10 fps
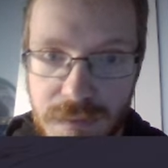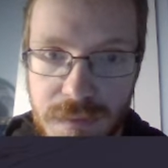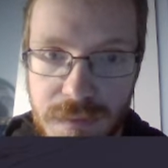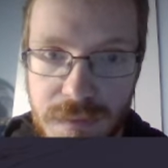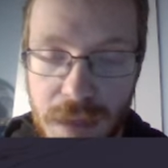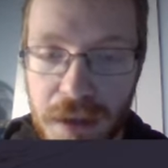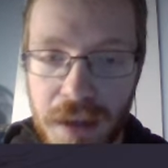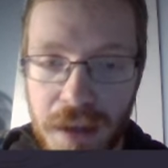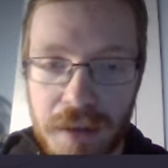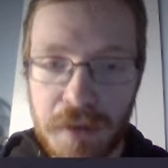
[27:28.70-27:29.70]
Okay,
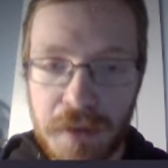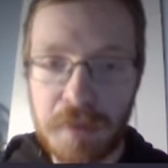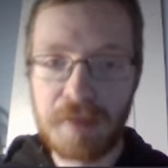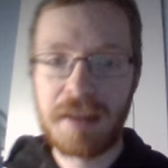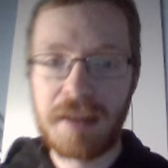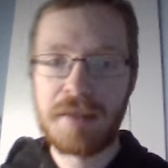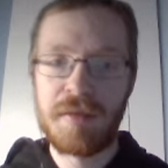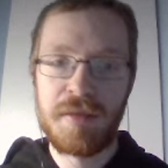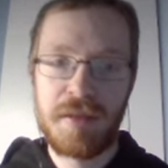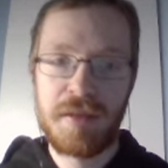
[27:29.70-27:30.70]
good, it's slightly closer.
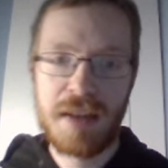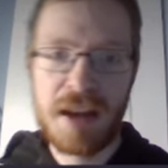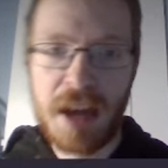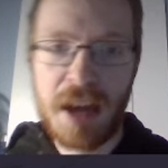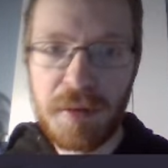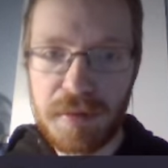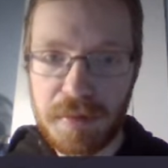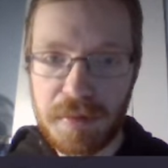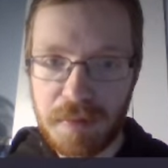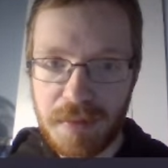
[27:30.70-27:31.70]
Yeah, I was
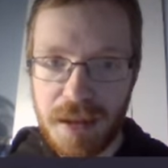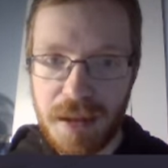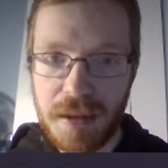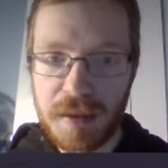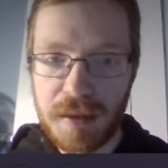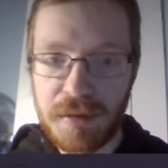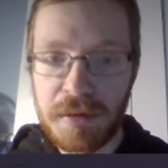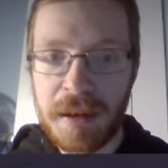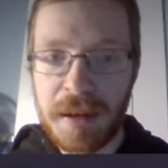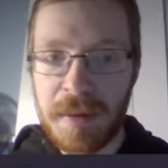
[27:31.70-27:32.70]
considering up
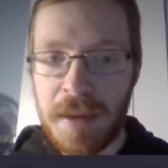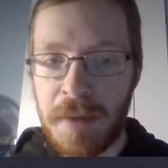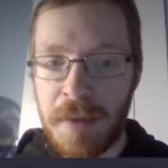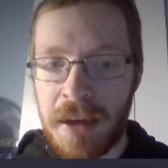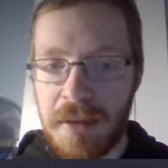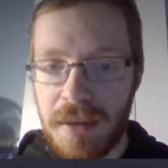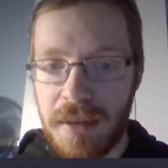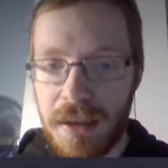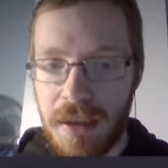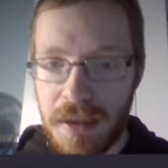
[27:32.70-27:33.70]
there, but I,
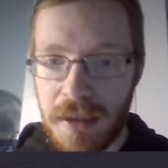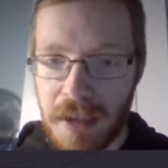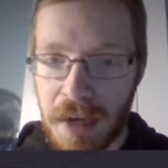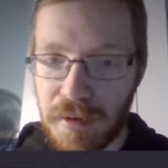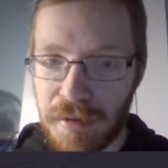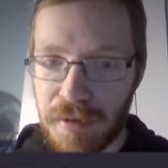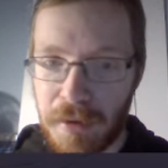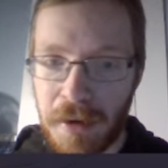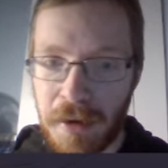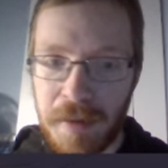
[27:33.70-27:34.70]
I was also worried
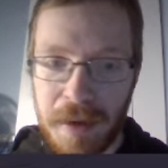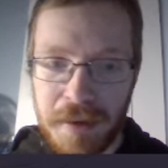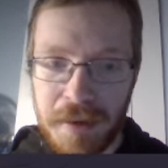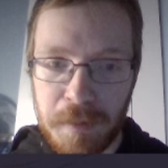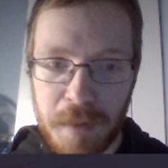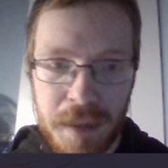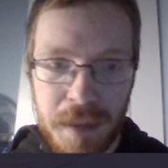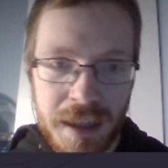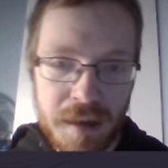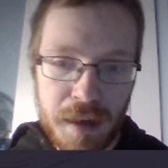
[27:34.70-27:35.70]
about the complete
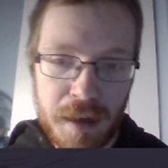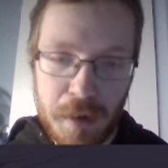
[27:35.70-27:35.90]
opposite